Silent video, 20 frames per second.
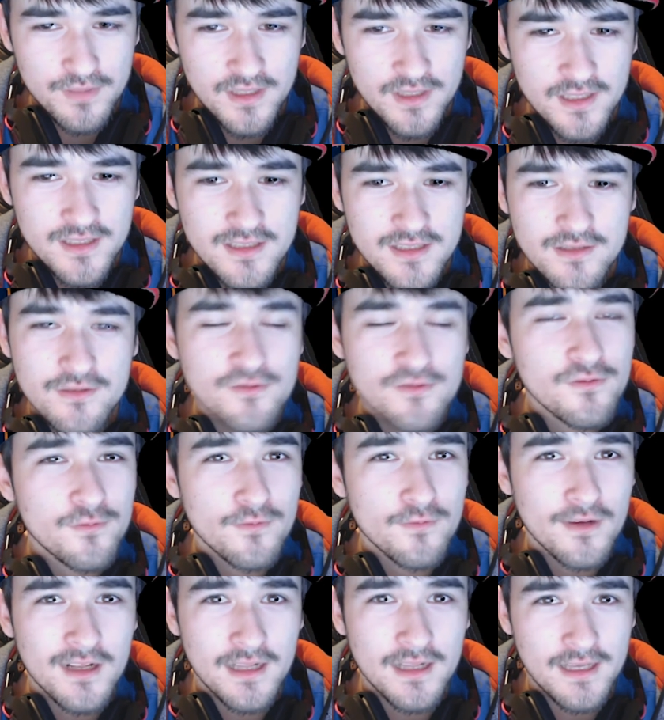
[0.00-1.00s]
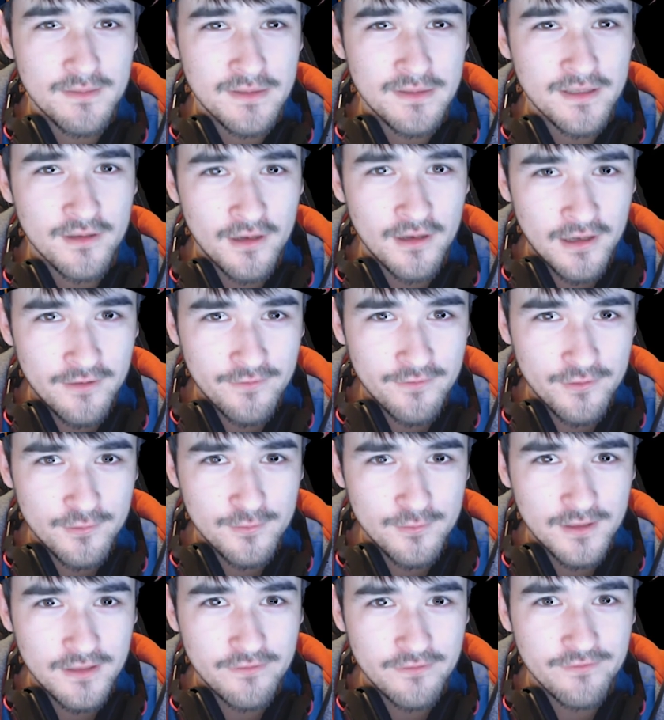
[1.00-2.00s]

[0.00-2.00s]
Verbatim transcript: page to reclaim an offer with